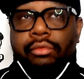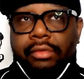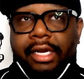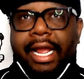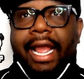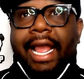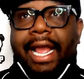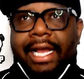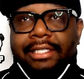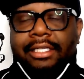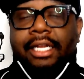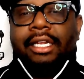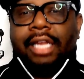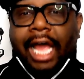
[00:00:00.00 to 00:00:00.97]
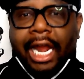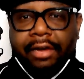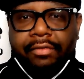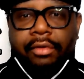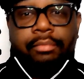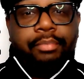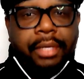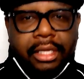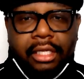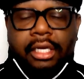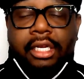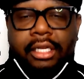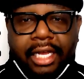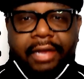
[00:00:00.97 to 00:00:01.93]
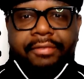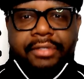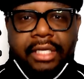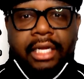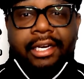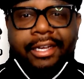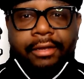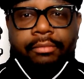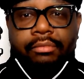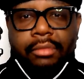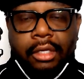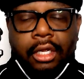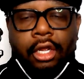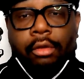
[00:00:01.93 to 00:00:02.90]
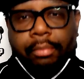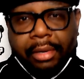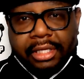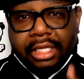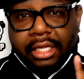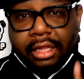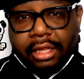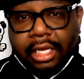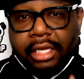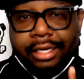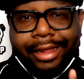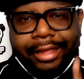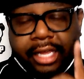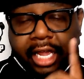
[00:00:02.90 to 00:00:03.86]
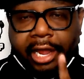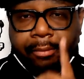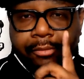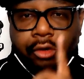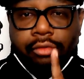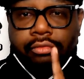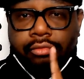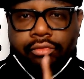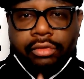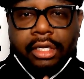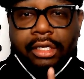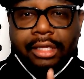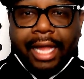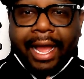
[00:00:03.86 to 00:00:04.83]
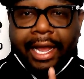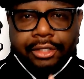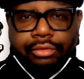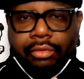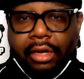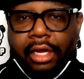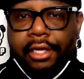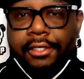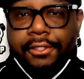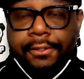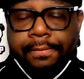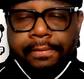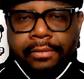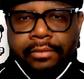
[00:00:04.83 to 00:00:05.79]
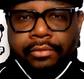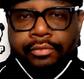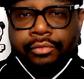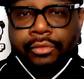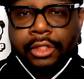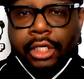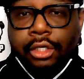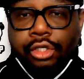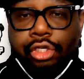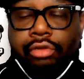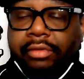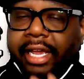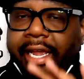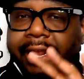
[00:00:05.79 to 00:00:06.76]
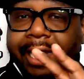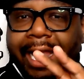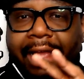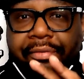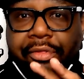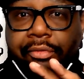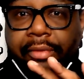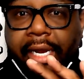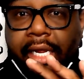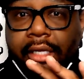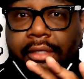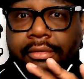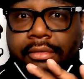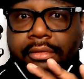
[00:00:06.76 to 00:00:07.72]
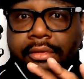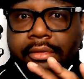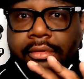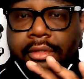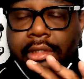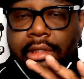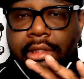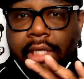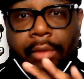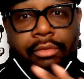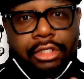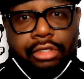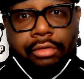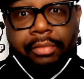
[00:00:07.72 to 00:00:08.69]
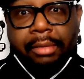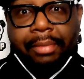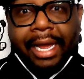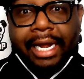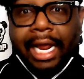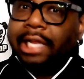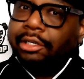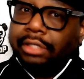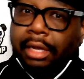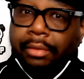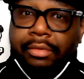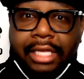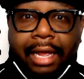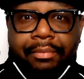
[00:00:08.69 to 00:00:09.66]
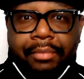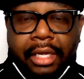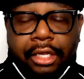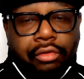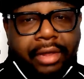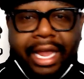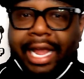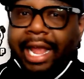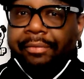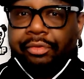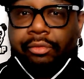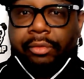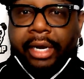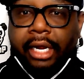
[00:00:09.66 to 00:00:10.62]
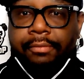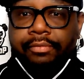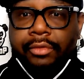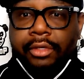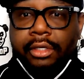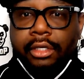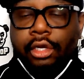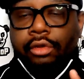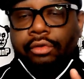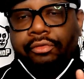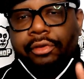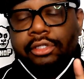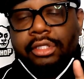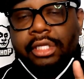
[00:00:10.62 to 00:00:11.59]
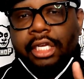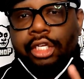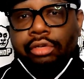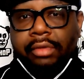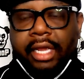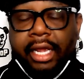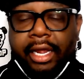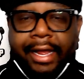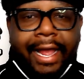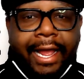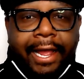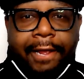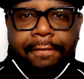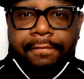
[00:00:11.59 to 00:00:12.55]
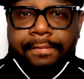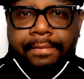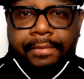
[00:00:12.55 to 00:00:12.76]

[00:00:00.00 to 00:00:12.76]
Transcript: has a lot of ability left in him. But the thing that Cam Newton realized was you can't have three. And what you mean by that? You say, what that mean? You can't have three. First thing you can't